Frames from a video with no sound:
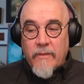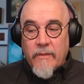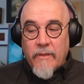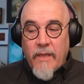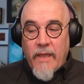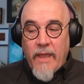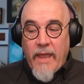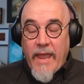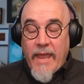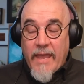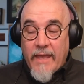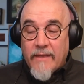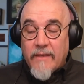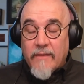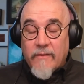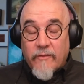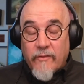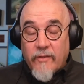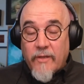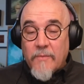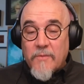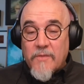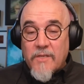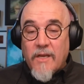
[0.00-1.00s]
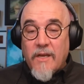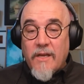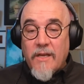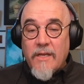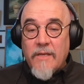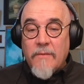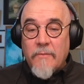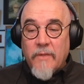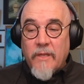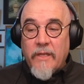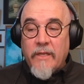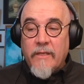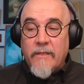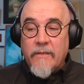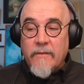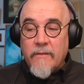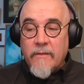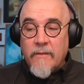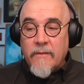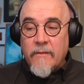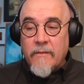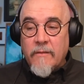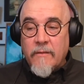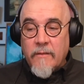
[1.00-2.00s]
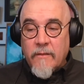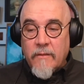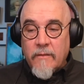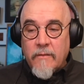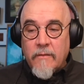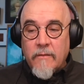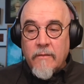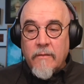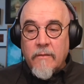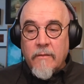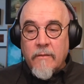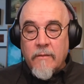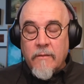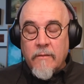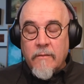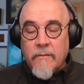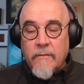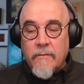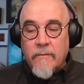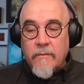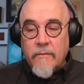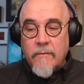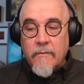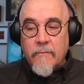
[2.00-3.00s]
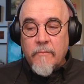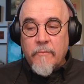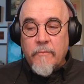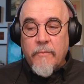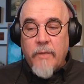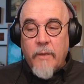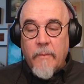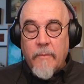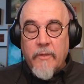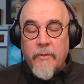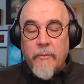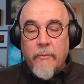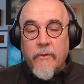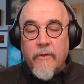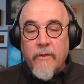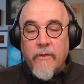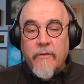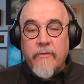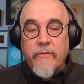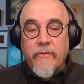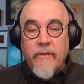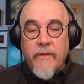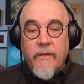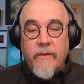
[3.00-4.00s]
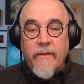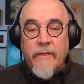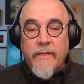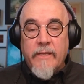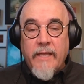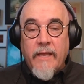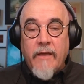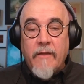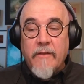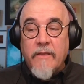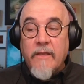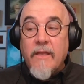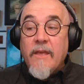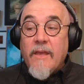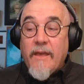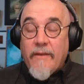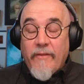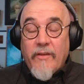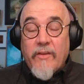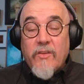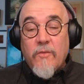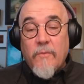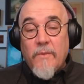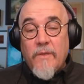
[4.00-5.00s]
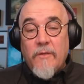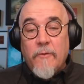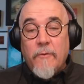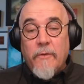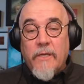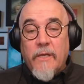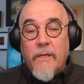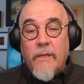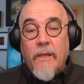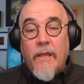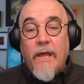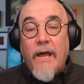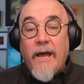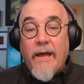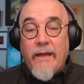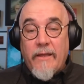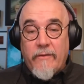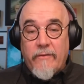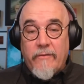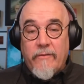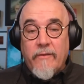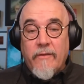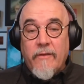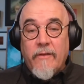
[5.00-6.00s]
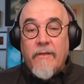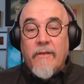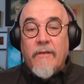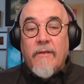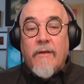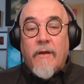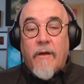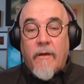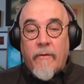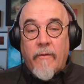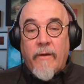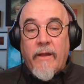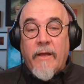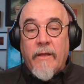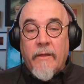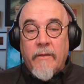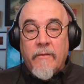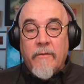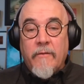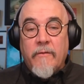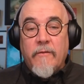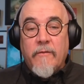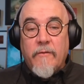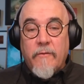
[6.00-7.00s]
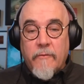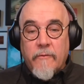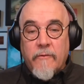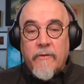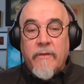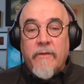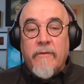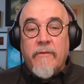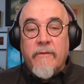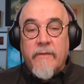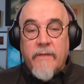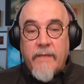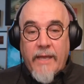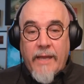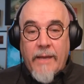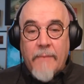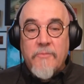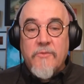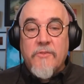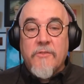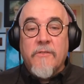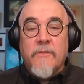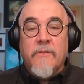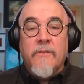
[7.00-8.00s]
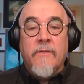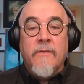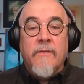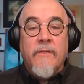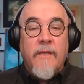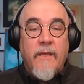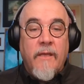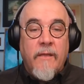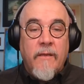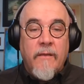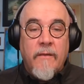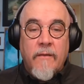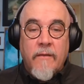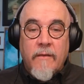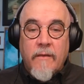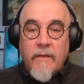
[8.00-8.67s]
and at the same time, like the public works in LA County have actually been doing a lot around storage and capture and